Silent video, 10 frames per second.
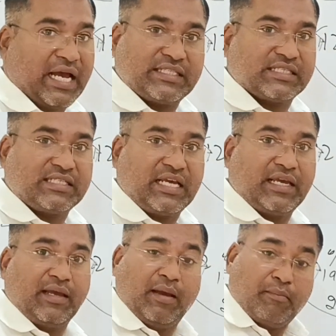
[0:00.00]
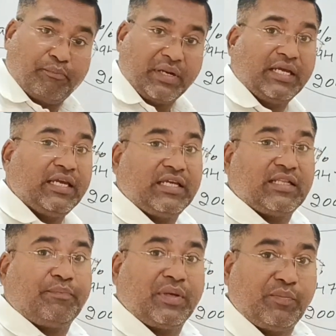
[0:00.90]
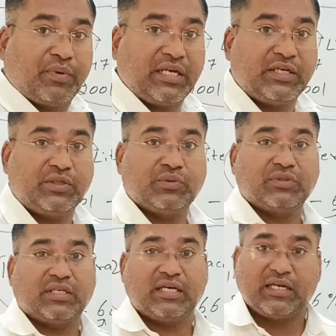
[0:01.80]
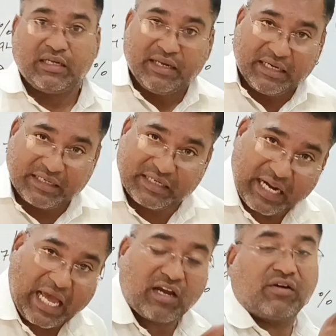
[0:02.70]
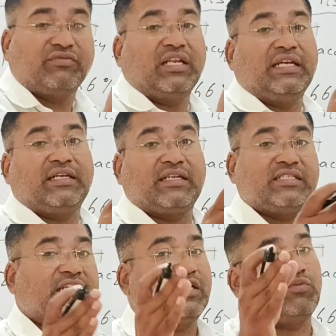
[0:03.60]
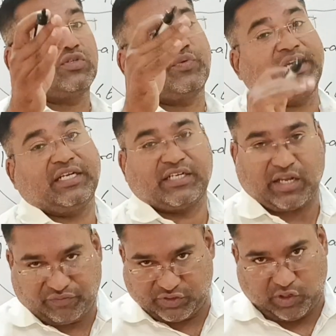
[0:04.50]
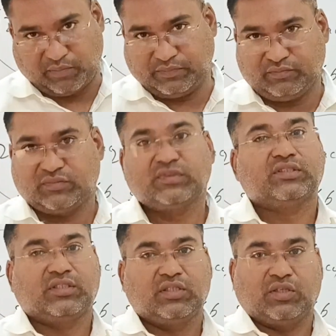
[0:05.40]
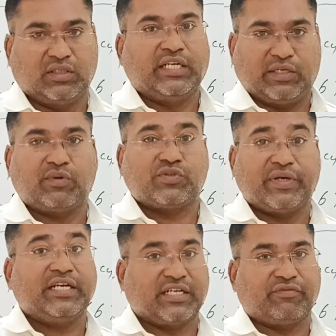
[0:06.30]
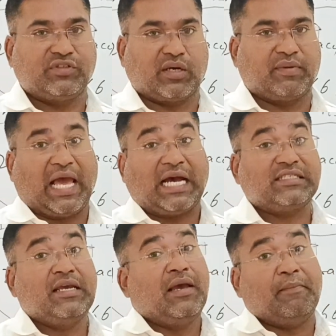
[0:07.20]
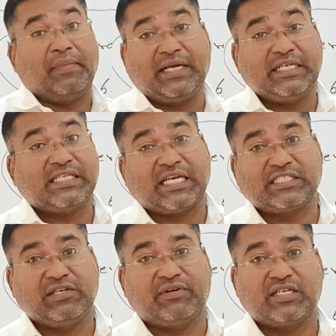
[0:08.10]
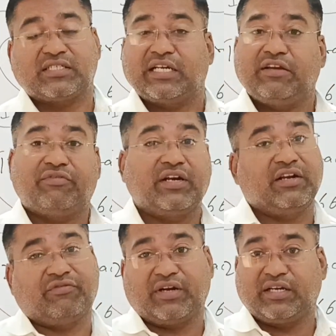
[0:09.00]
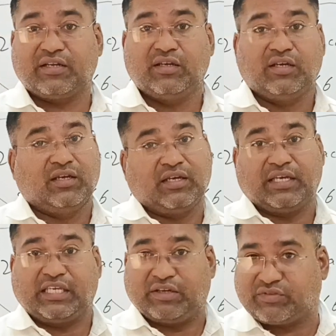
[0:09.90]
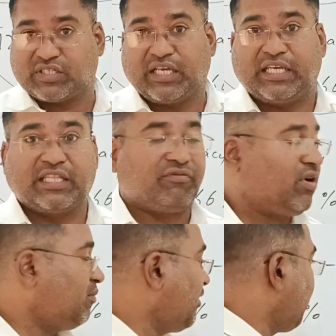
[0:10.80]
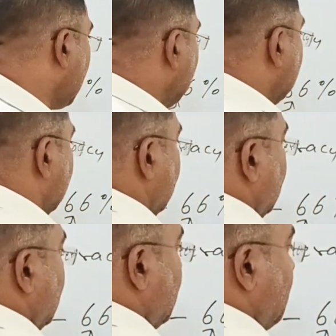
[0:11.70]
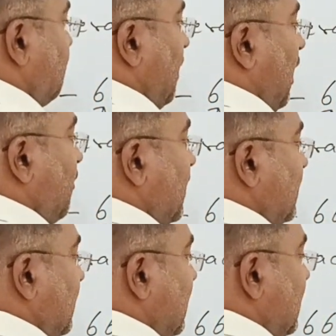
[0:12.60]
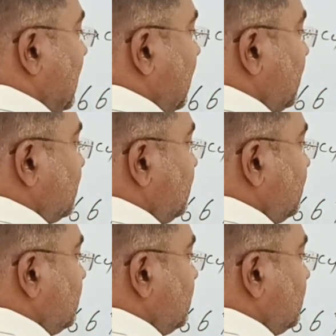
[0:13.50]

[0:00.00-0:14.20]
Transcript: as I say, bringing the people into the track of the literacy, it was very tough job. It was very tough job, as British has given us a different gifts in the form of like poverty.